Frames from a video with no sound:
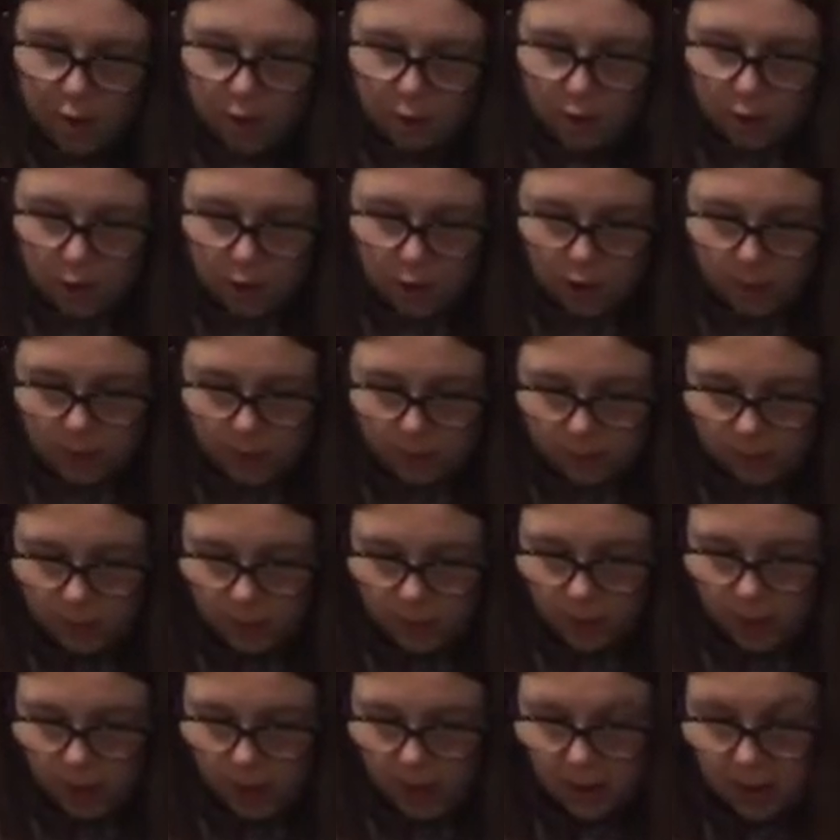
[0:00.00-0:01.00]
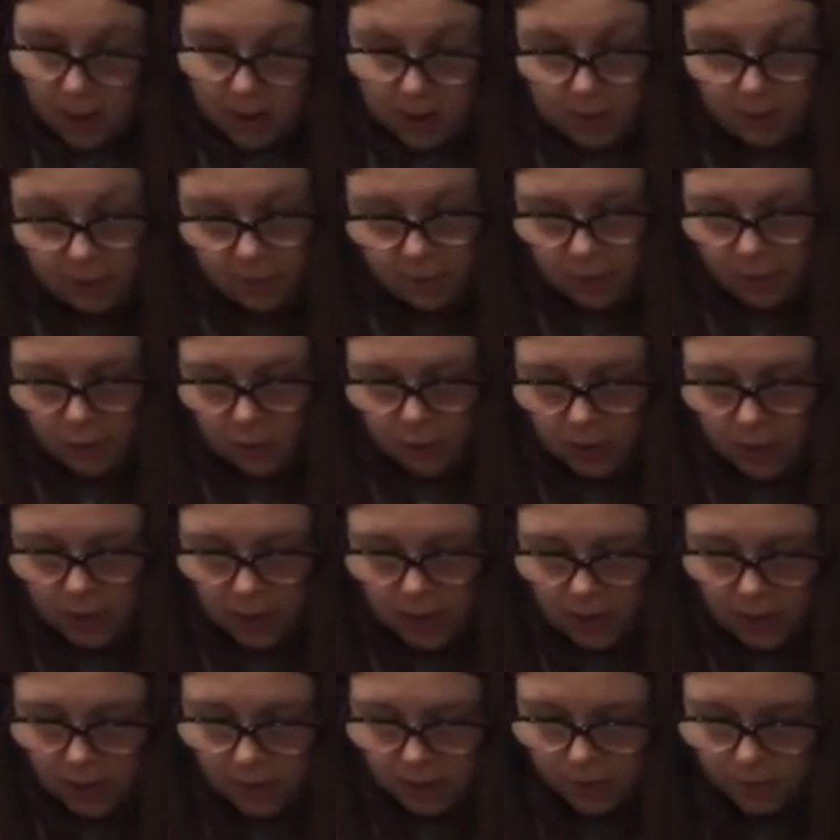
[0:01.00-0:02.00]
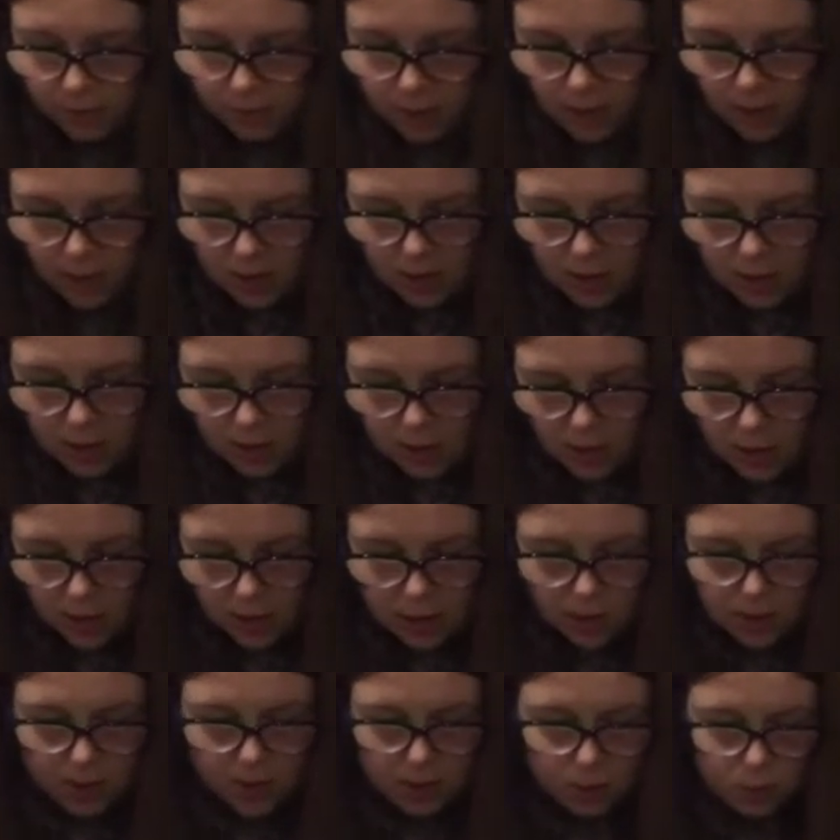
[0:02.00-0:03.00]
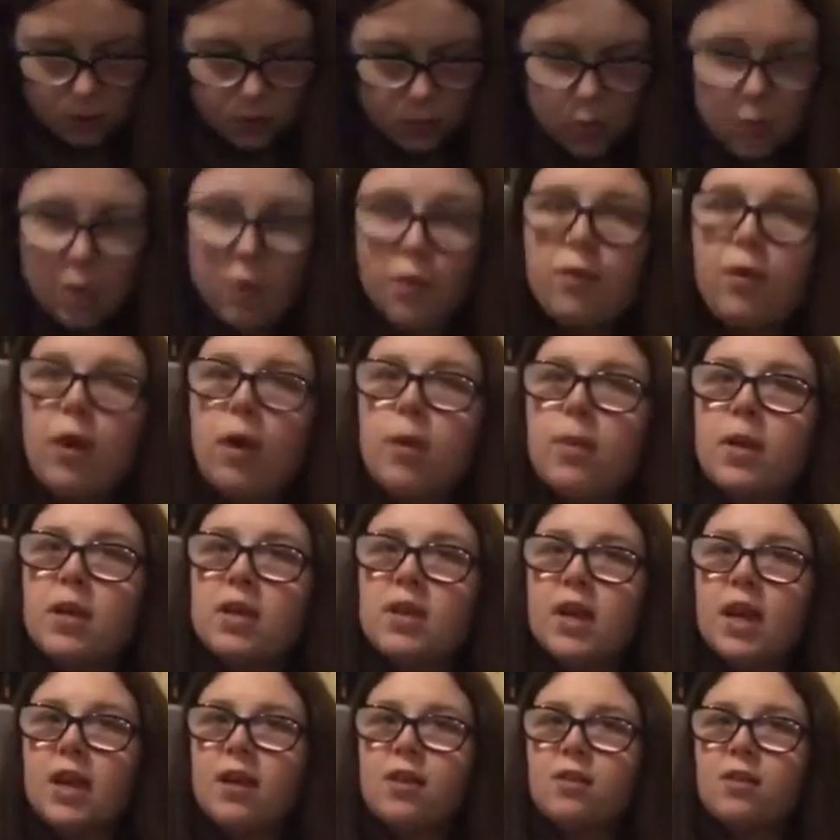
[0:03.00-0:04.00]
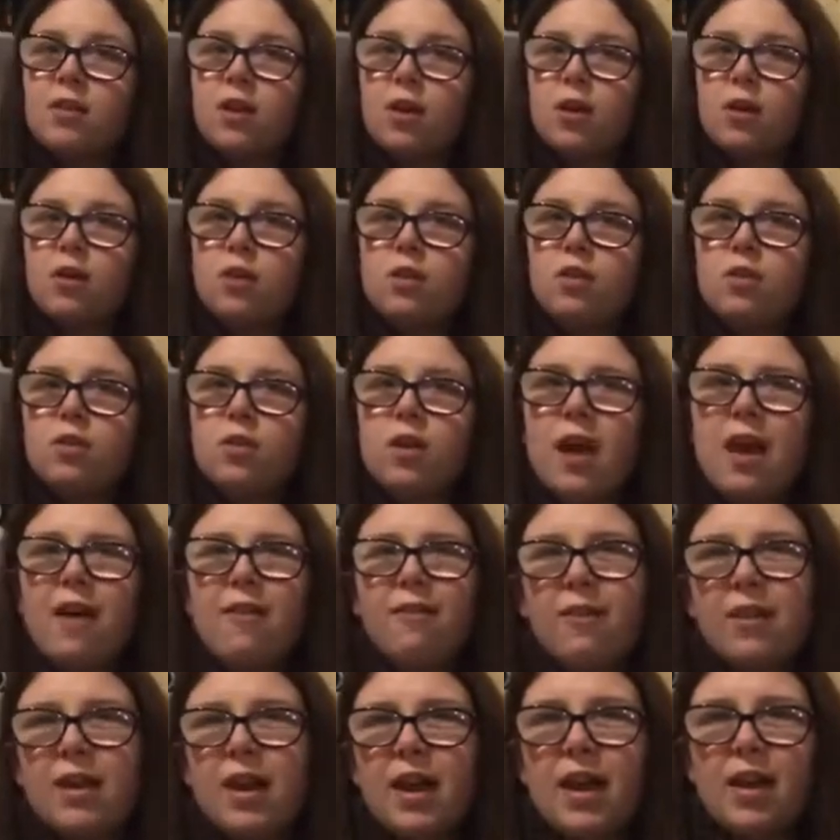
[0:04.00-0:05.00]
from, apparently I didn't fold these. These ones were from Tesco's F&F.